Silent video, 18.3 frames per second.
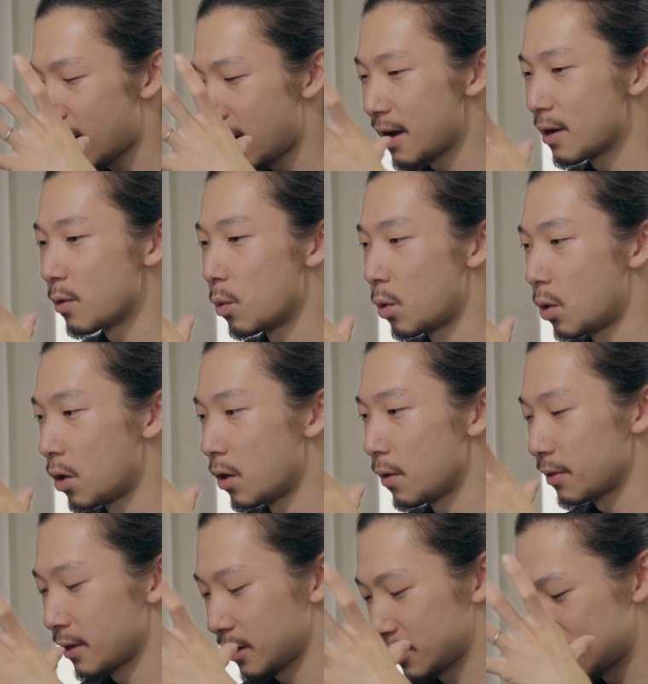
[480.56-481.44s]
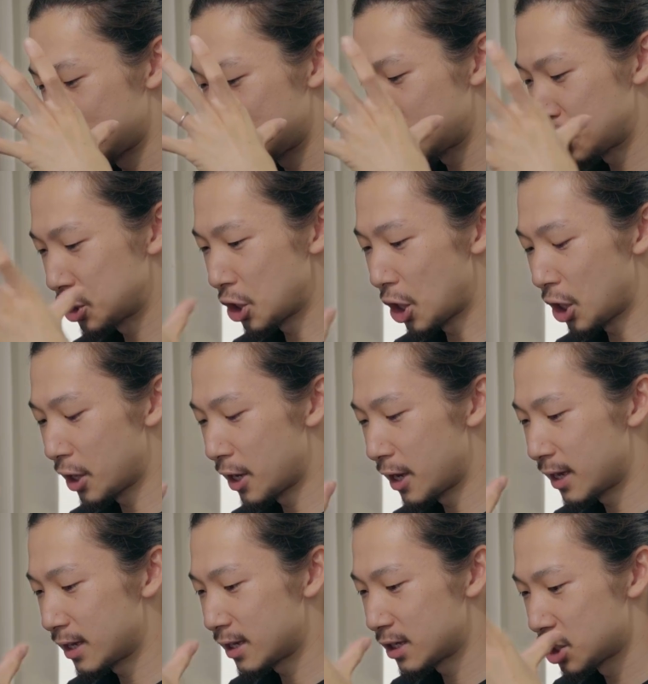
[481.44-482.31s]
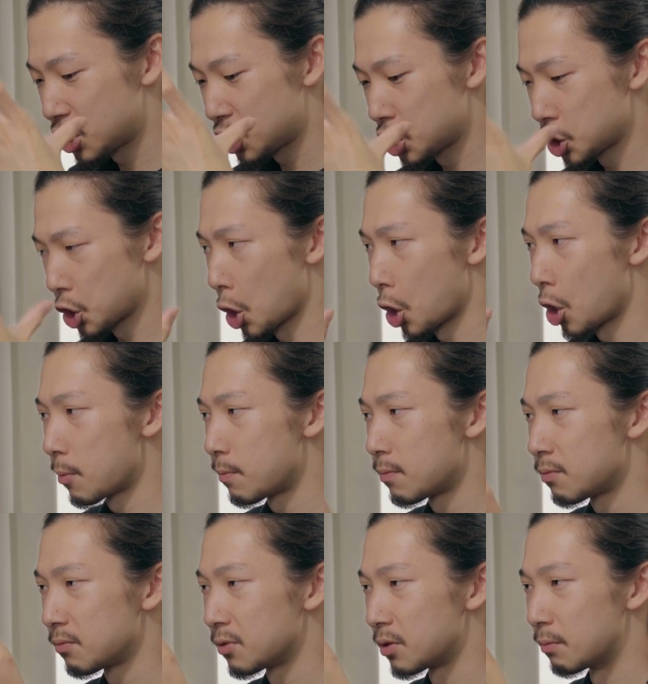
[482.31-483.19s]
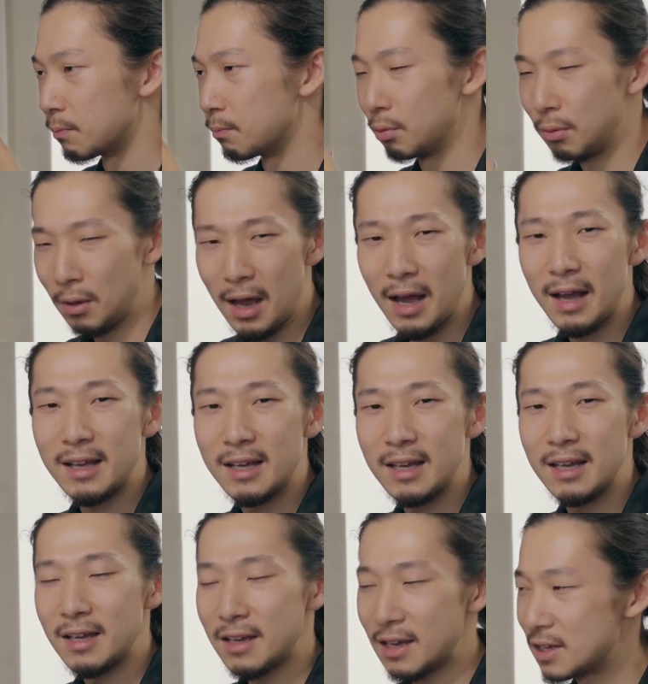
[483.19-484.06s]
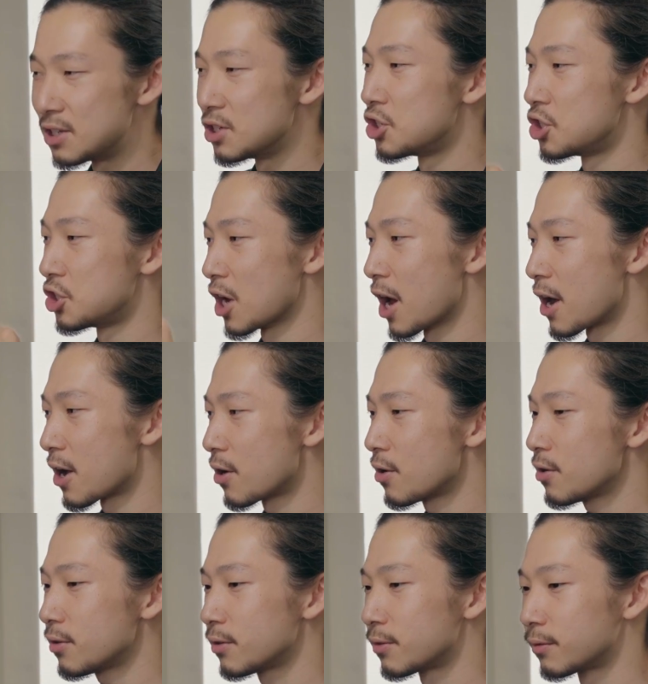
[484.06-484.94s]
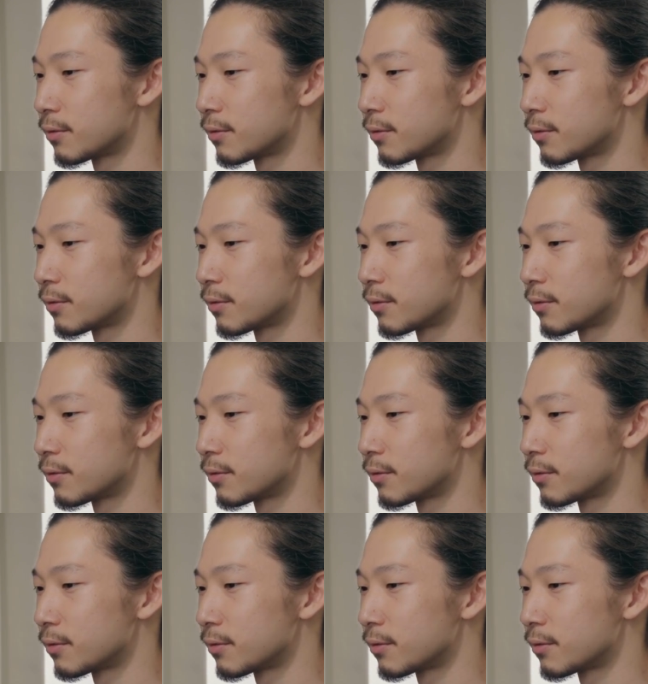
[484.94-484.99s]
I want like solid, sharp, you know, black in shadow.